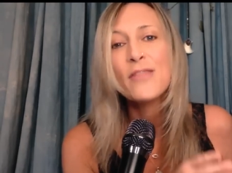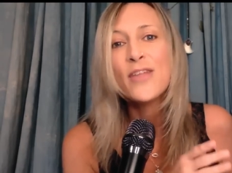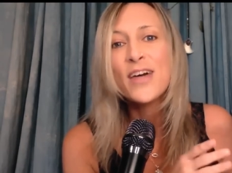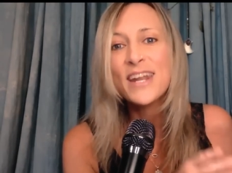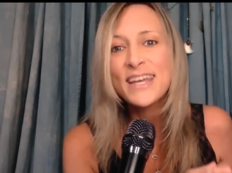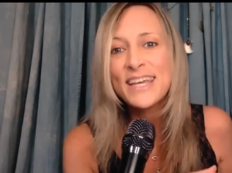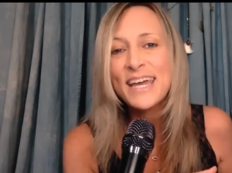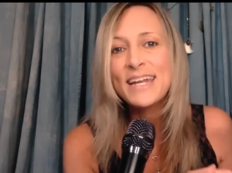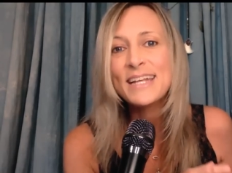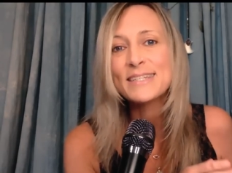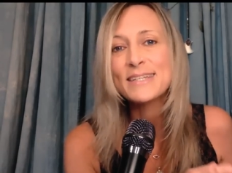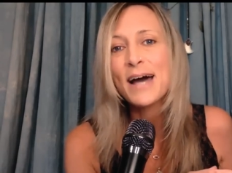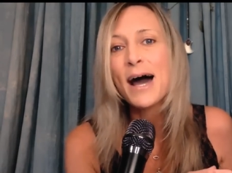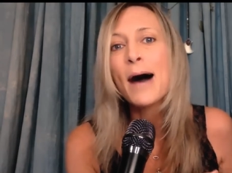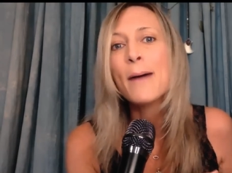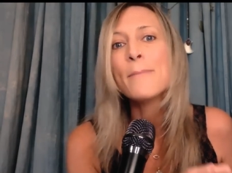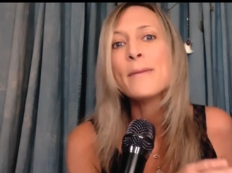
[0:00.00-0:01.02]
that again is
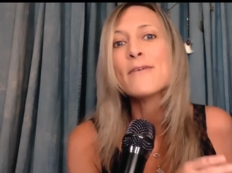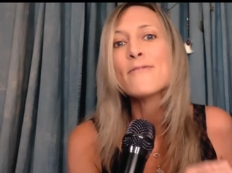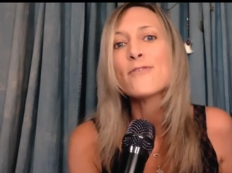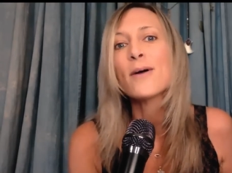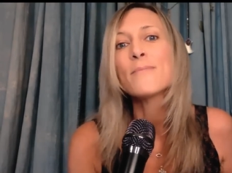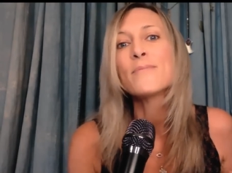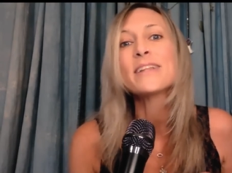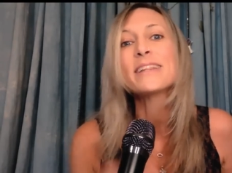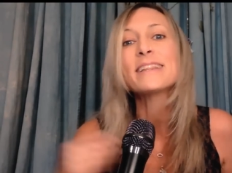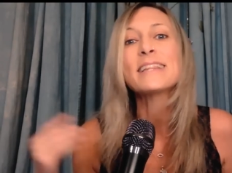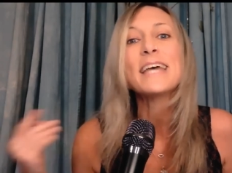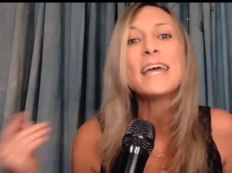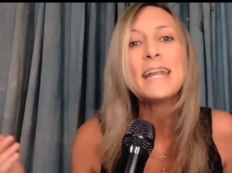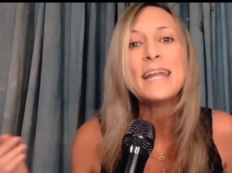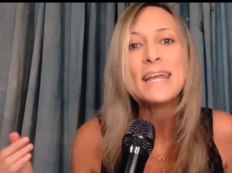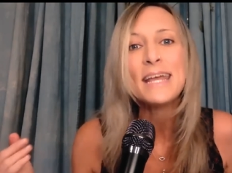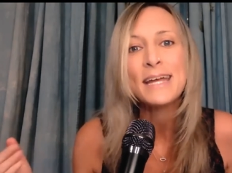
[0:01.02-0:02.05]
coming from the
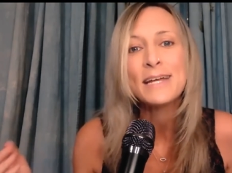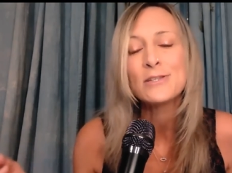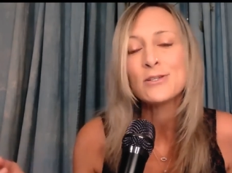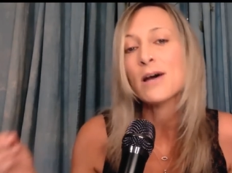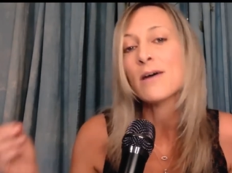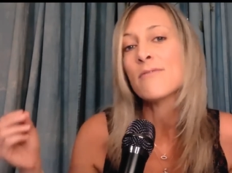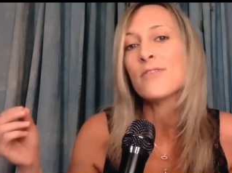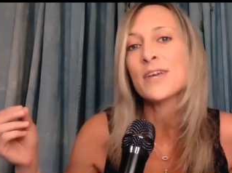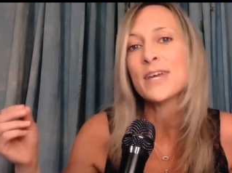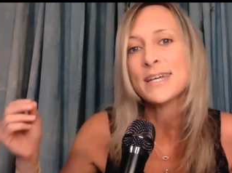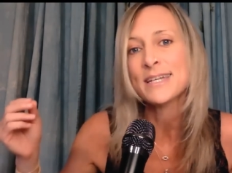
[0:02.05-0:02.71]
lineage of the